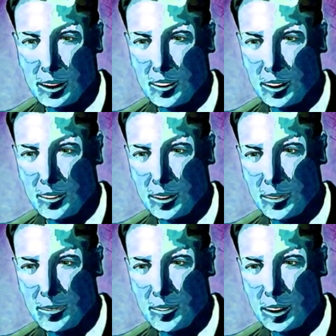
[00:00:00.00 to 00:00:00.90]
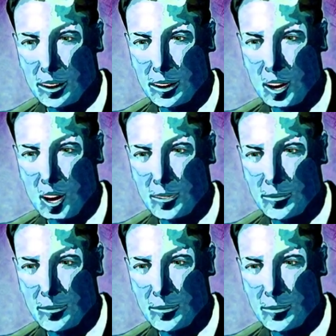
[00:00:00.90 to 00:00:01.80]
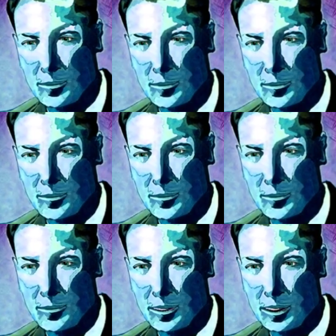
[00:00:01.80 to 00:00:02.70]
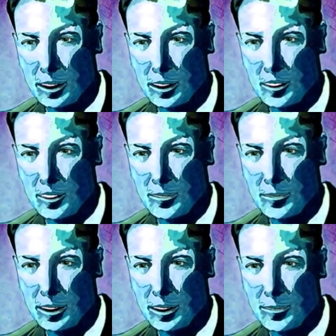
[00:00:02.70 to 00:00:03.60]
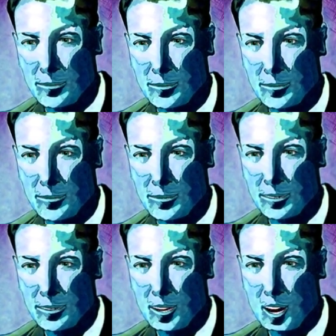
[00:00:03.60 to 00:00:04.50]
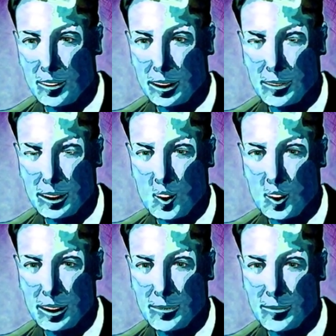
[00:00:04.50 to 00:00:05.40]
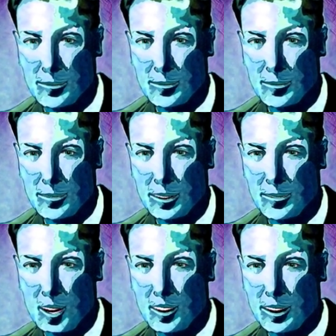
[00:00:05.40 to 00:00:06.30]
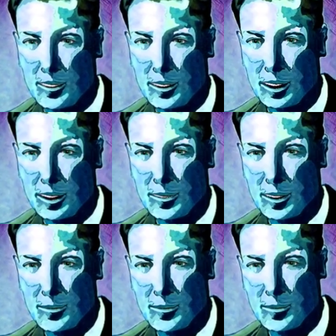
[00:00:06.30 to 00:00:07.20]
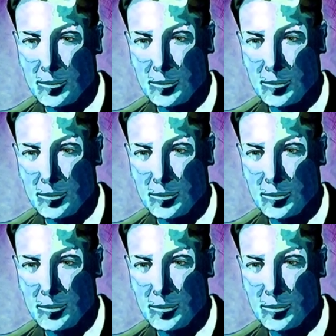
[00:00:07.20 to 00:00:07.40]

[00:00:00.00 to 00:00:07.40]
unlovely things about myself. And I can use it hatefully. Well, I can't waste it. I'll show you why you can't waste it.